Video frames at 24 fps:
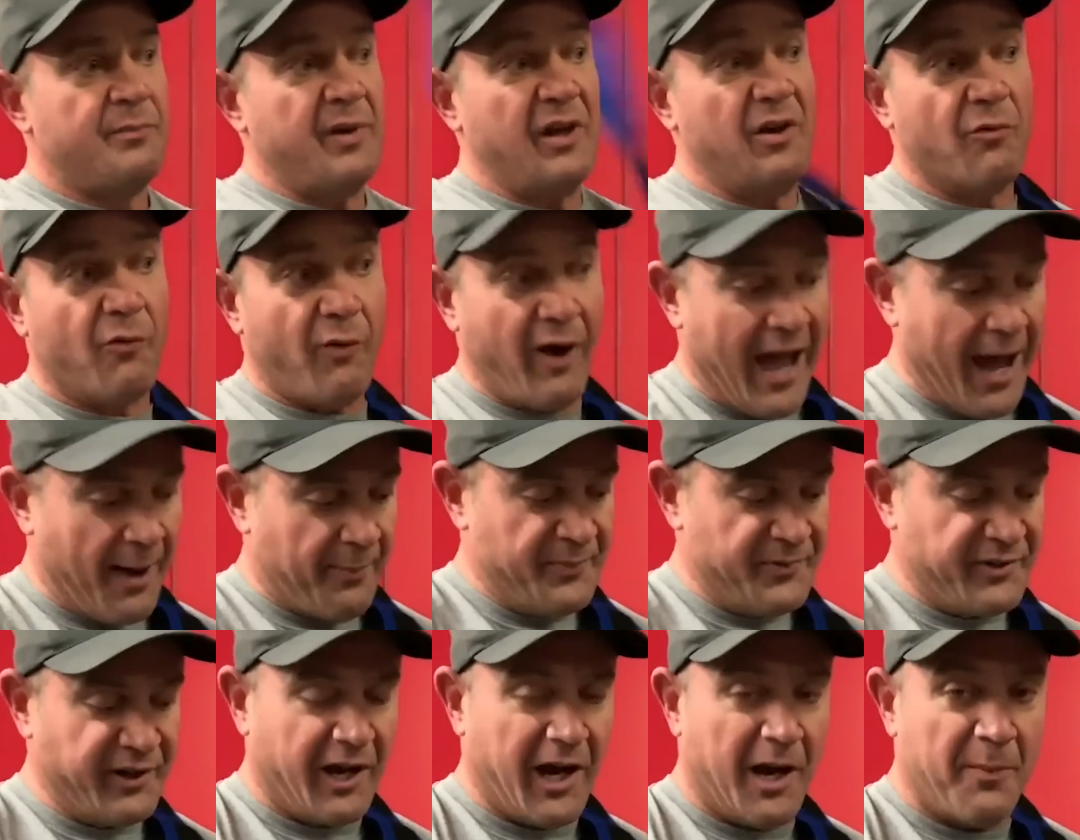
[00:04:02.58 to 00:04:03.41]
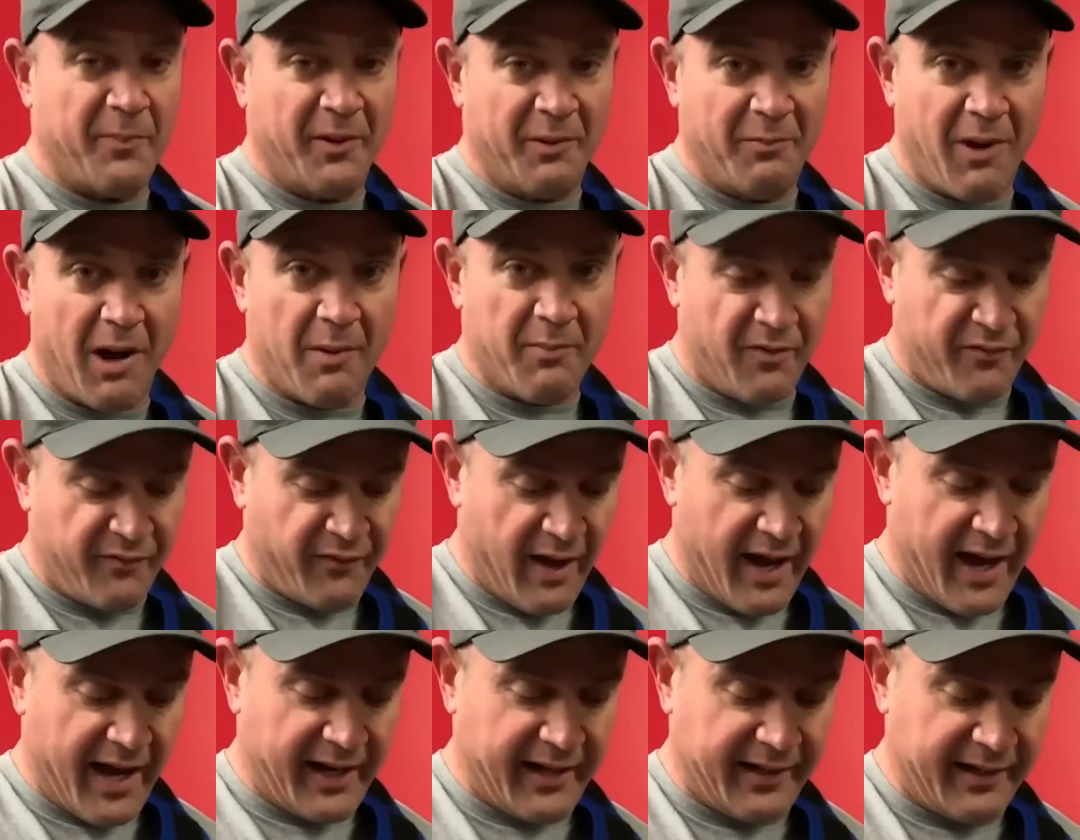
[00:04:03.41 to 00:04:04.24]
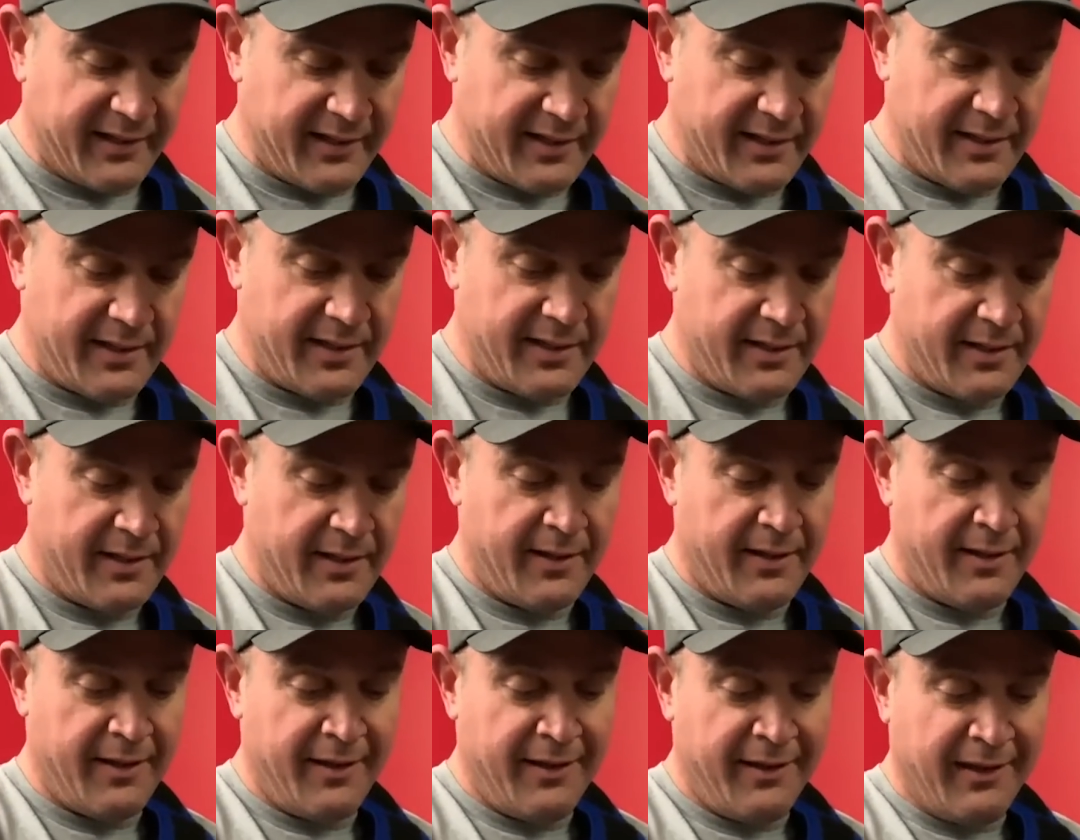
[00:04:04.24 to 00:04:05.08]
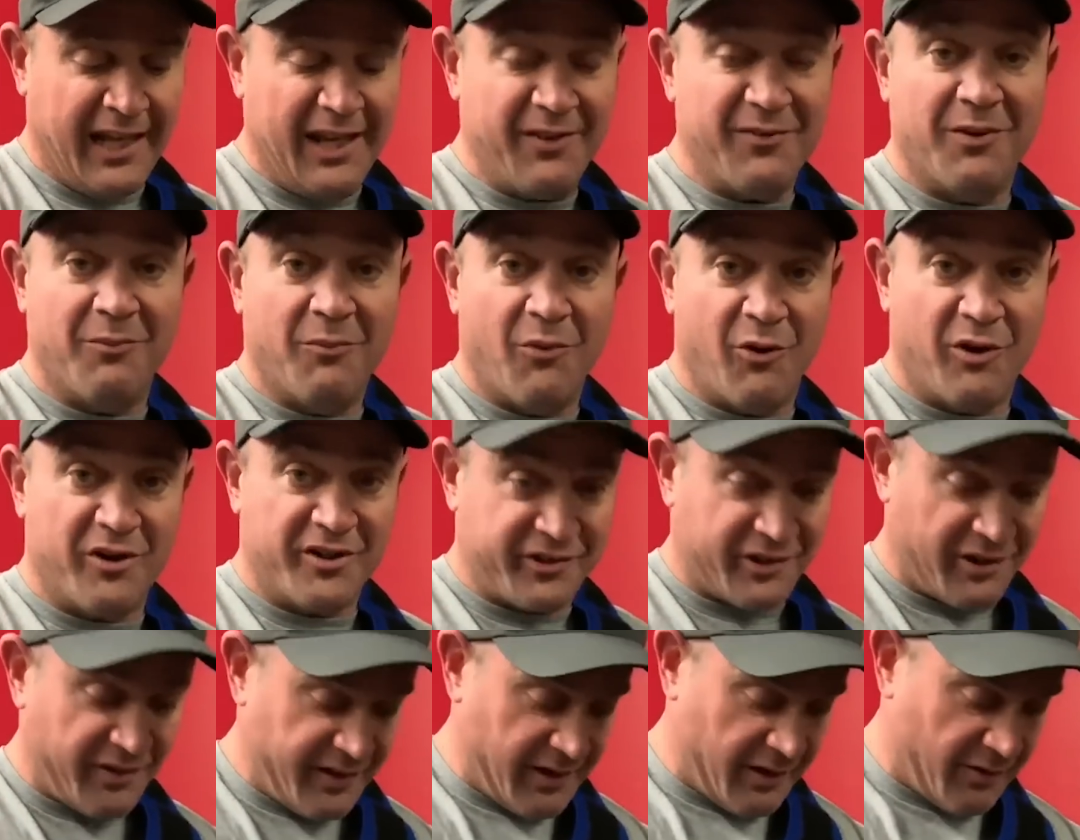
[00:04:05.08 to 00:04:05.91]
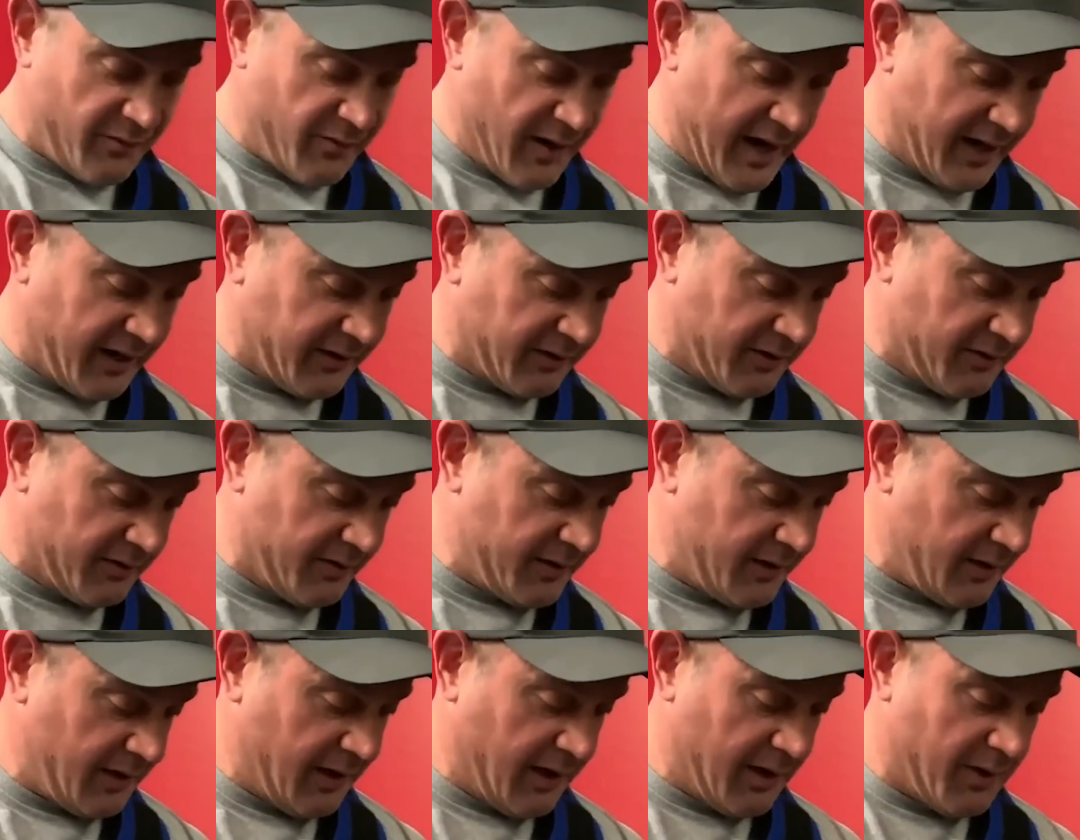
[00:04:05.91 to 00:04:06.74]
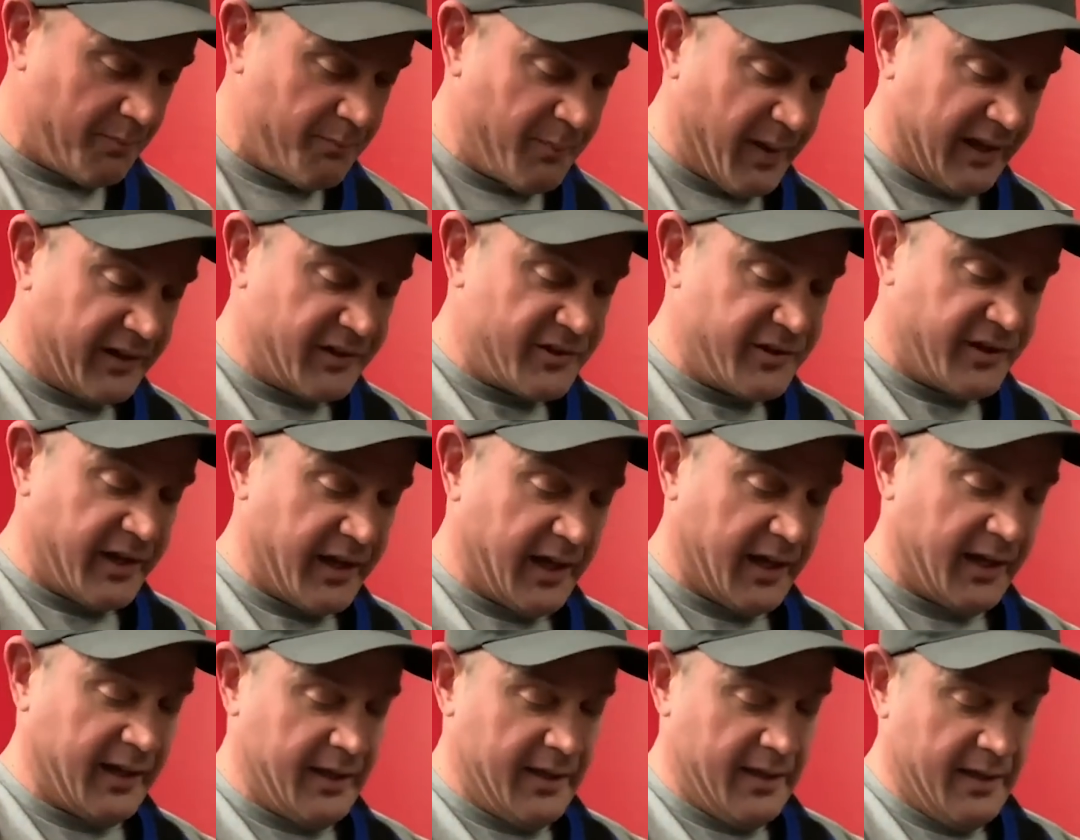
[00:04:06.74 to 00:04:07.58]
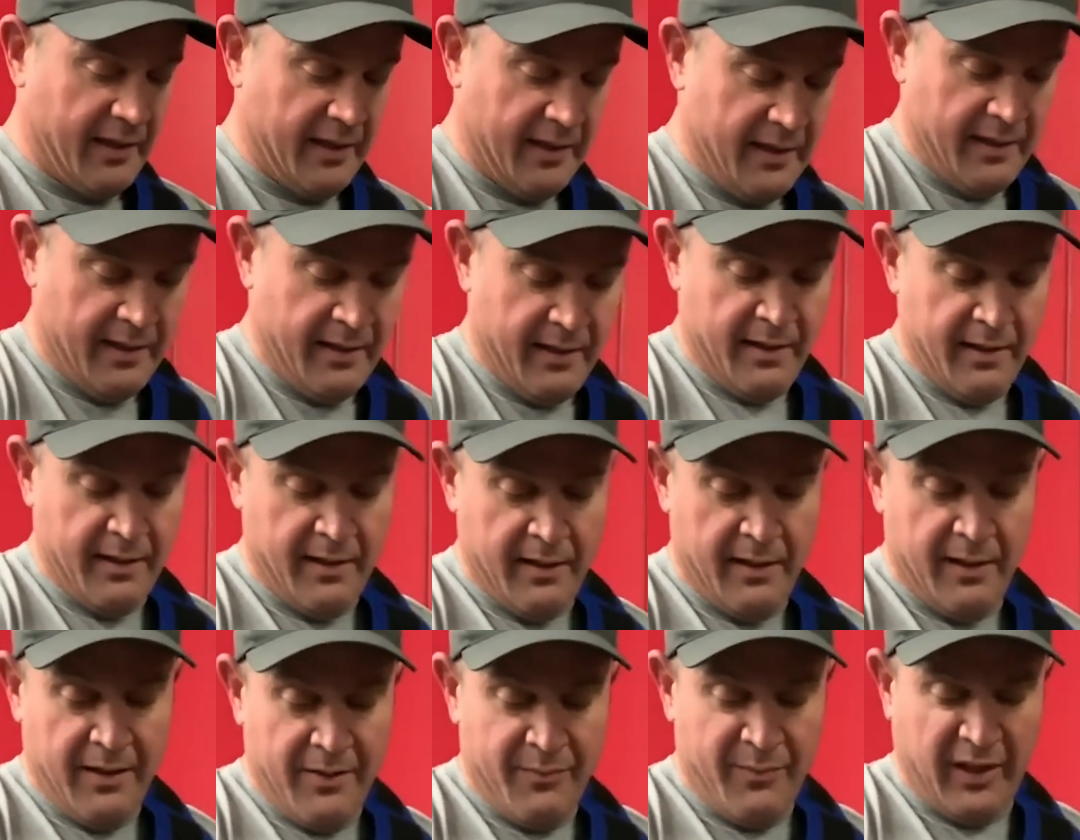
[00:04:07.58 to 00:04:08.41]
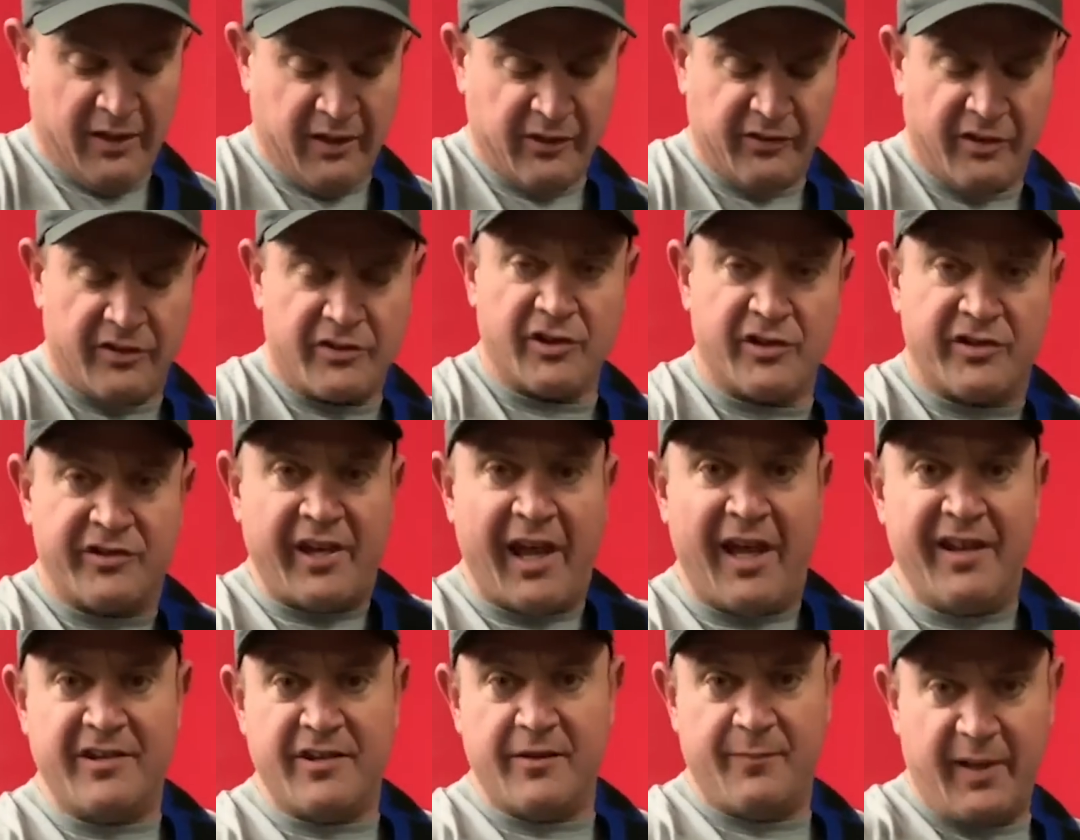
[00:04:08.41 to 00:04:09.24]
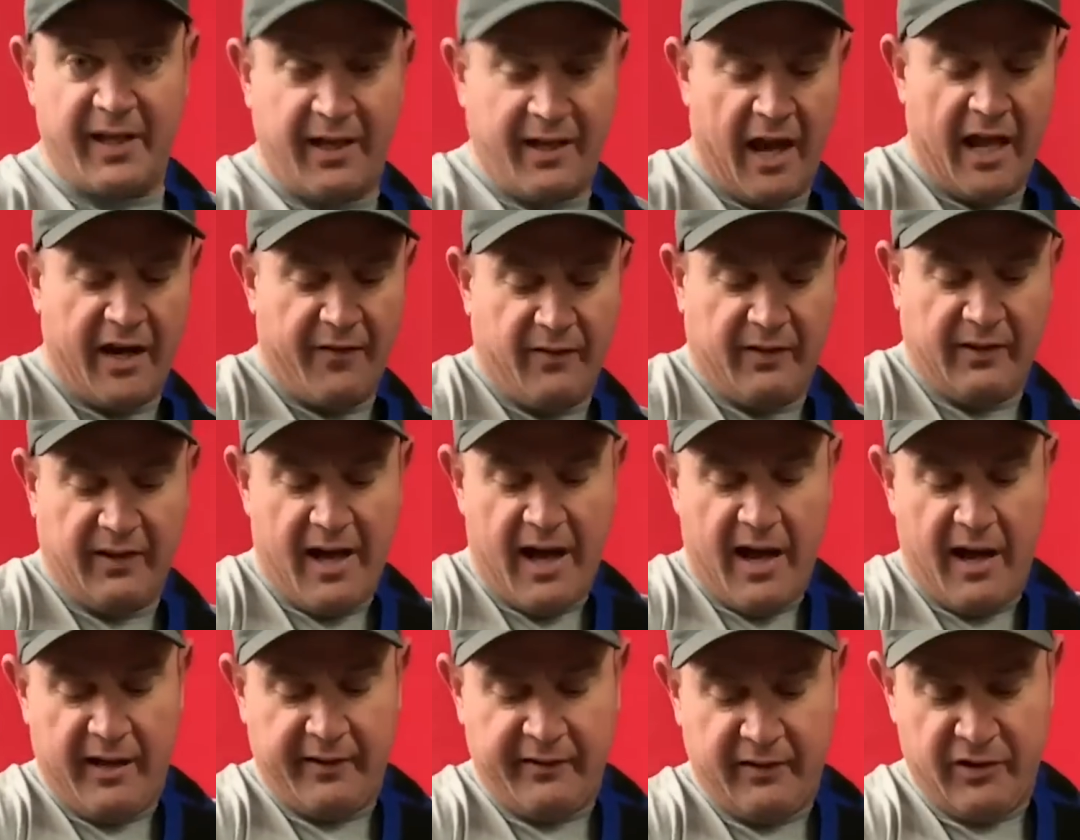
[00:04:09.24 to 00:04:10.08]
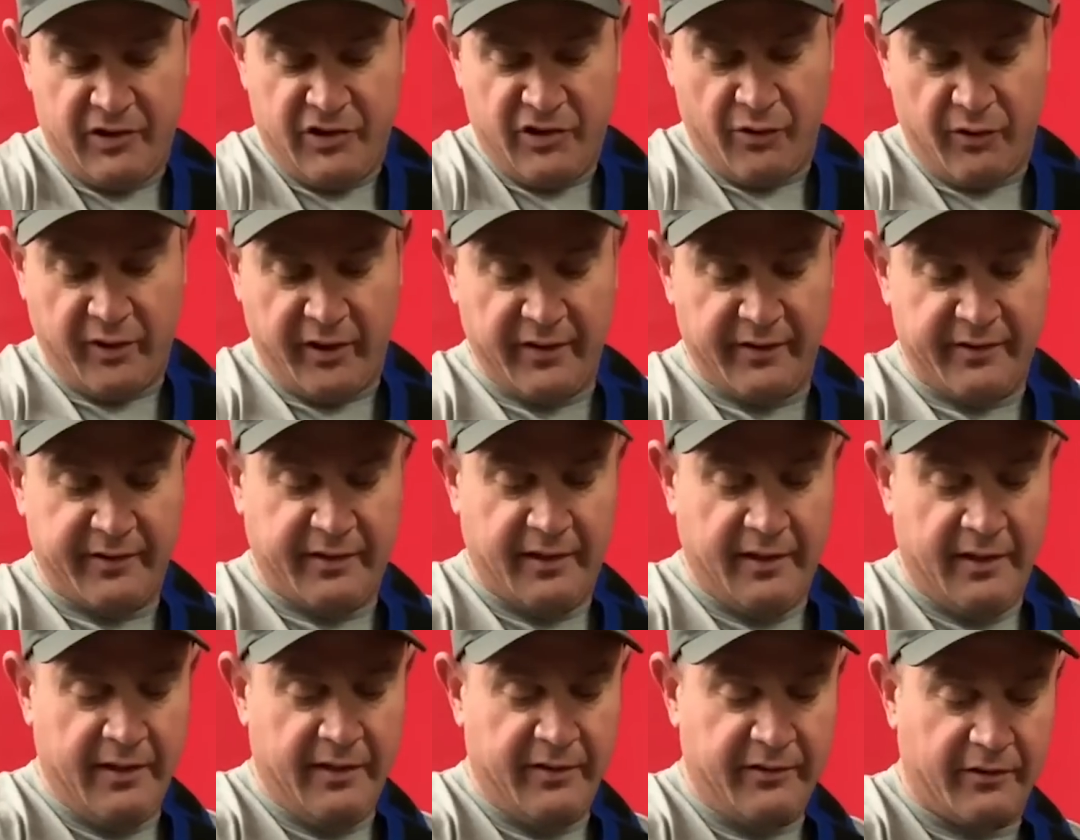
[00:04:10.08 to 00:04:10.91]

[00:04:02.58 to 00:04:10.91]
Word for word: be wrapped up and mummified, even more so than a regular uh, bench day, because it just tends to be kind of a lot on the joints.